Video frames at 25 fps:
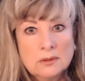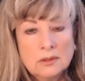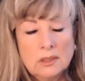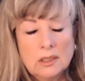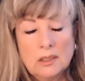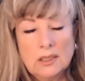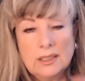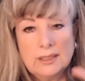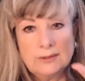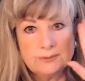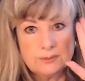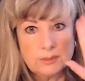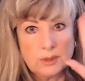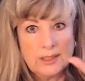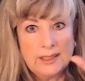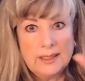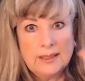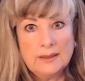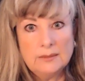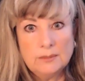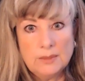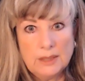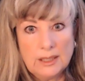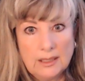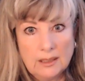The left
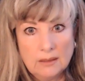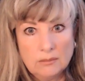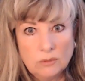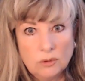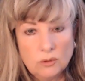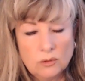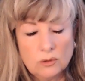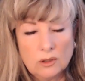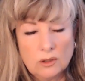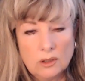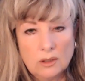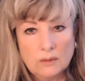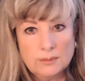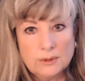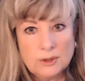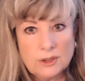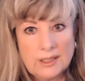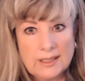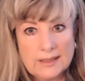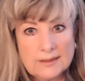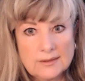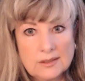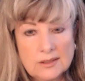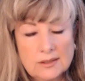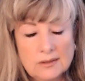brain being more
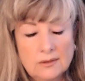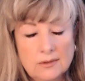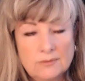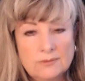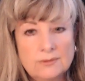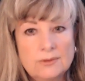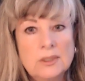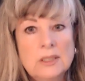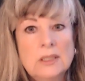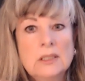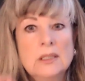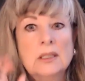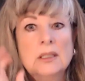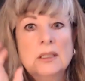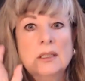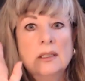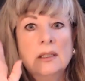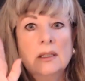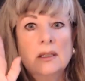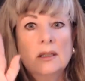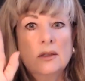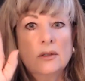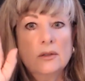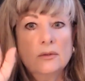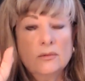objective,
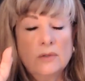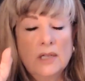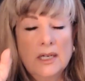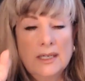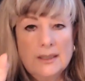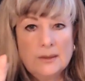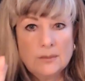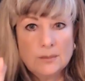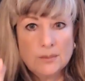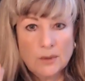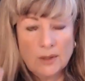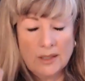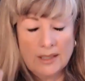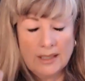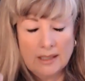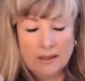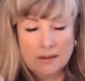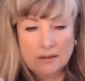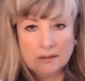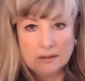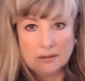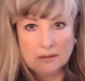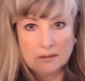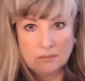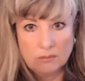the right
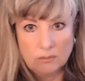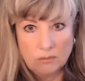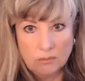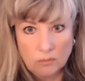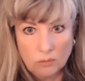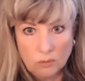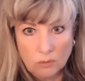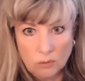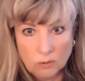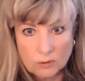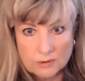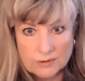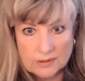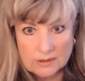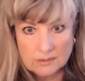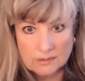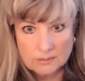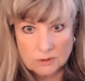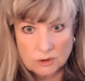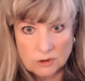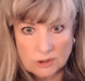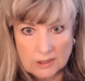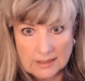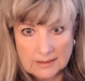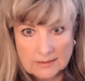brain more
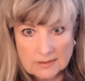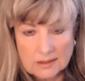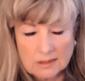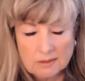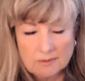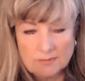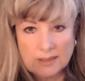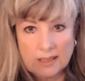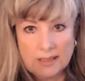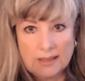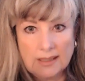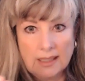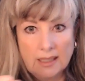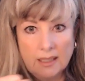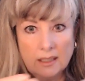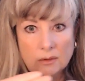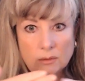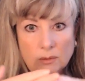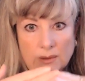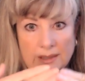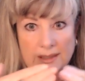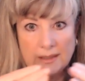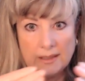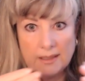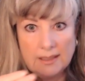subjective, and how
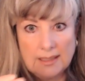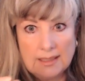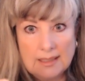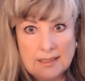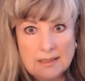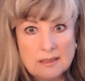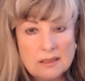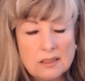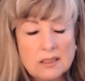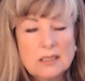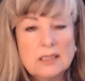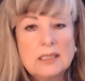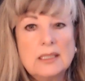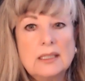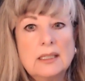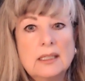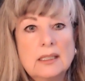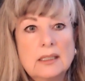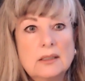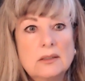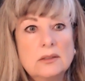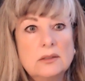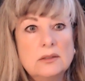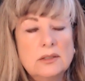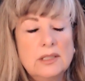we need to
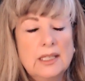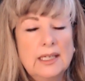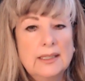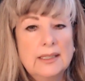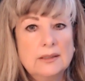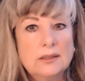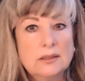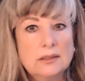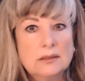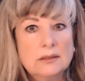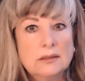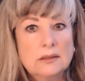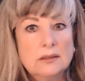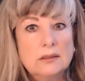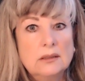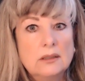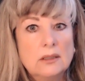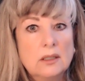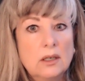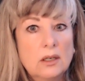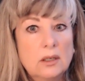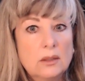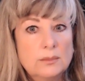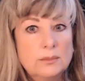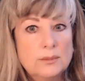heal that
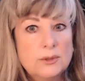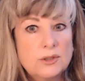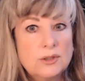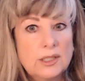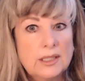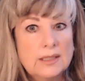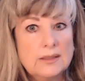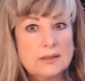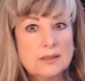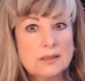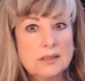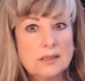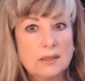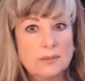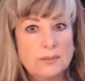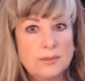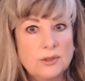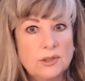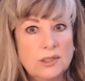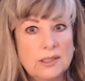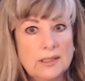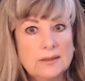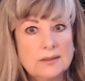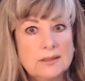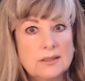
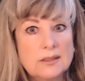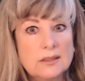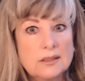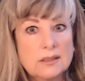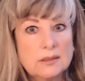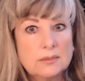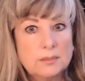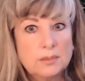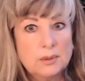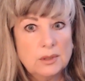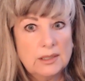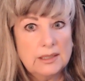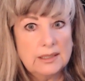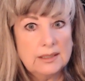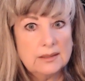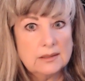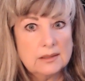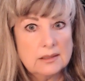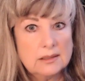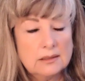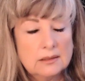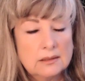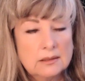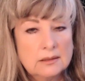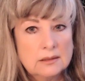object-subject
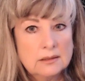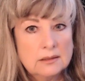split.